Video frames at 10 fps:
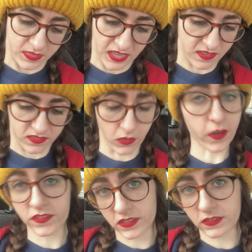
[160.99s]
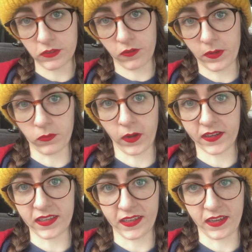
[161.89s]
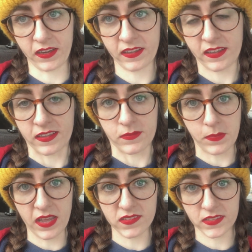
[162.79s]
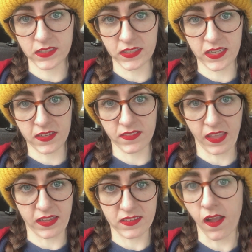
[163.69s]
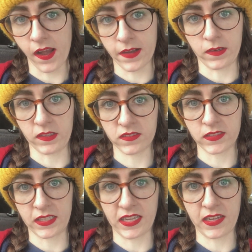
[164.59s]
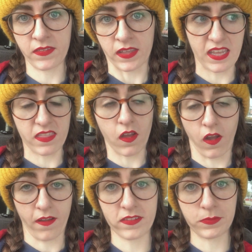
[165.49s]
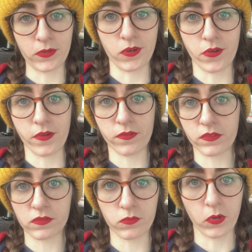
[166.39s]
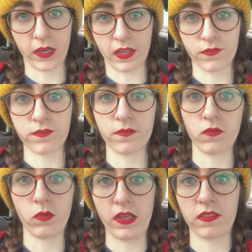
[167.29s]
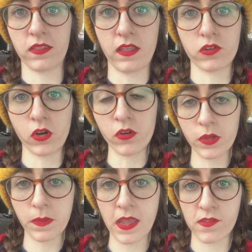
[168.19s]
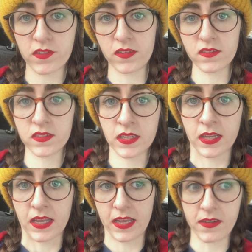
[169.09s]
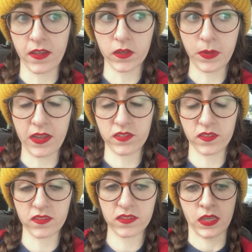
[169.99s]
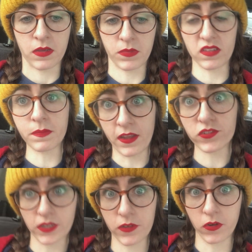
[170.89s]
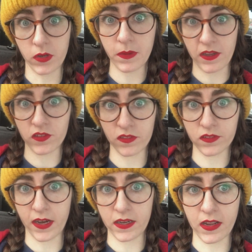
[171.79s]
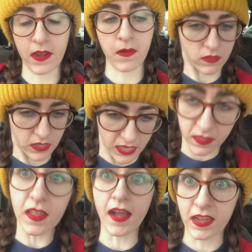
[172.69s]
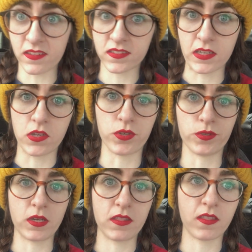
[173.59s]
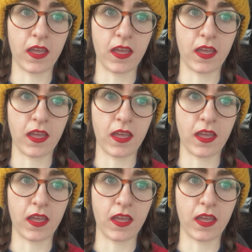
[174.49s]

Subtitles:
these nurses who have been working basically tirelessly in the hospital working with corona patients and other patients, but especially corona patients right now in the ICU, in